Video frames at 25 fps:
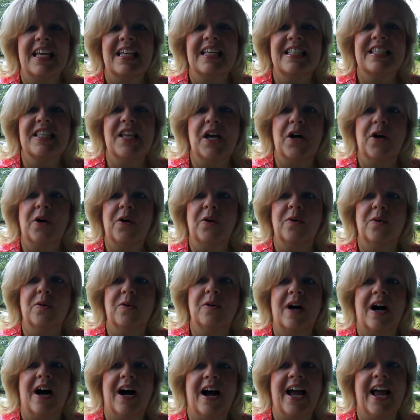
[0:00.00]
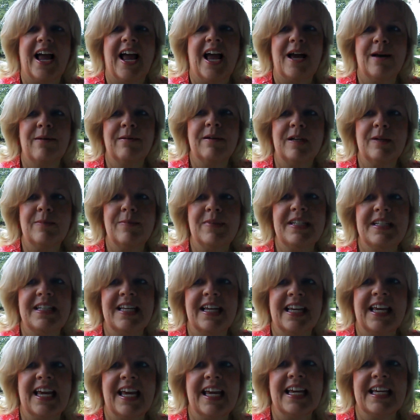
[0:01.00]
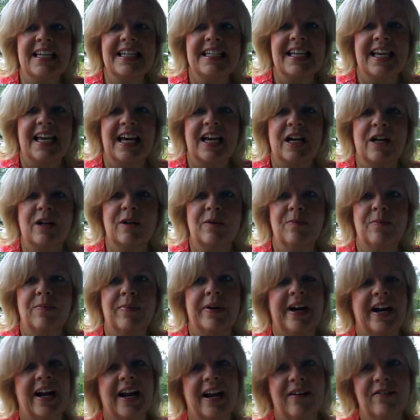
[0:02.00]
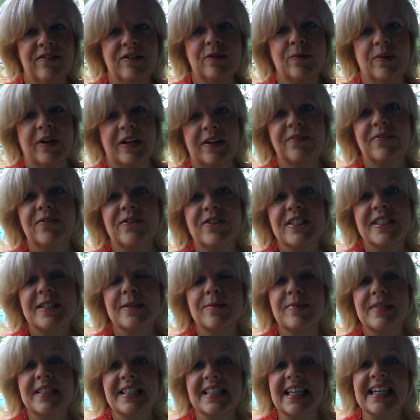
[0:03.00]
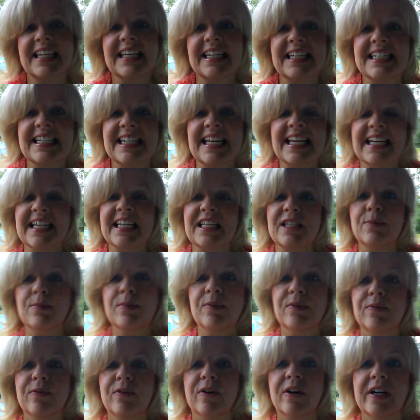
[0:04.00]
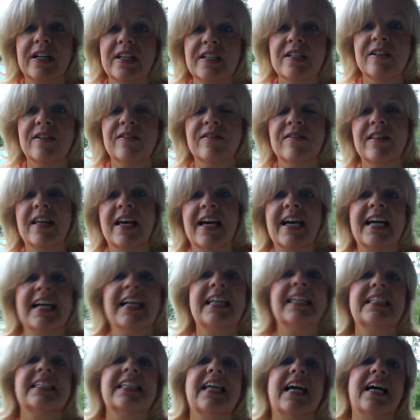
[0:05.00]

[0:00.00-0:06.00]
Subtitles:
So I am going to be taking it down, but I have to wait for some sunny days before I do that.